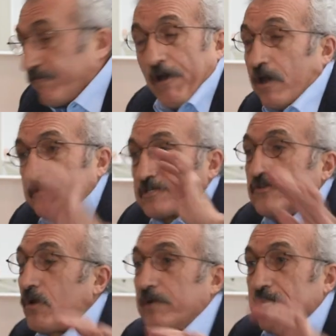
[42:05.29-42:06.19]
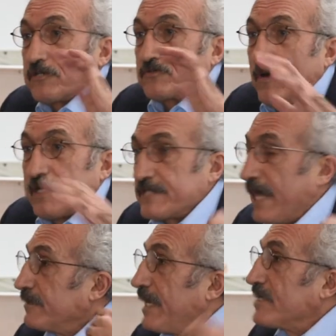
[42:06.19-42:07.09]
far, there's no one else who has
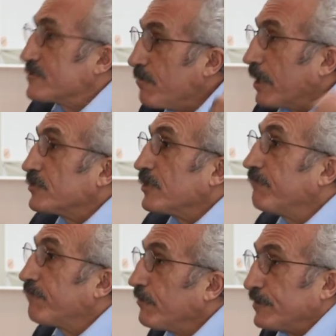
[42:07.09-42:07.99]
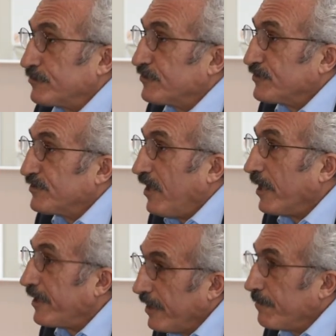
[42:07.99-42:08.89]
had as much influence
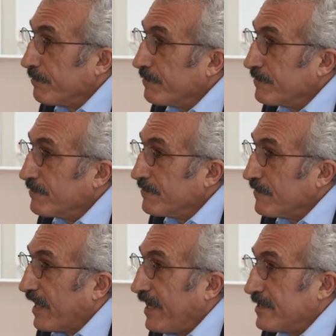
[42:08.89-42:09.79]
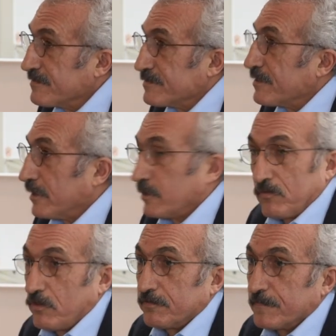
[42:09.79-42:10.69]
on him as Sayyad
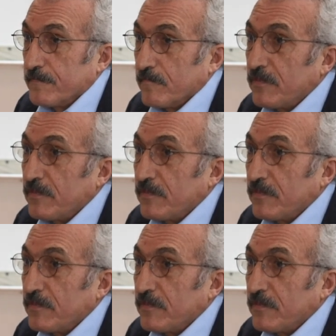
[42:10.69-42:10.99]
Qutb.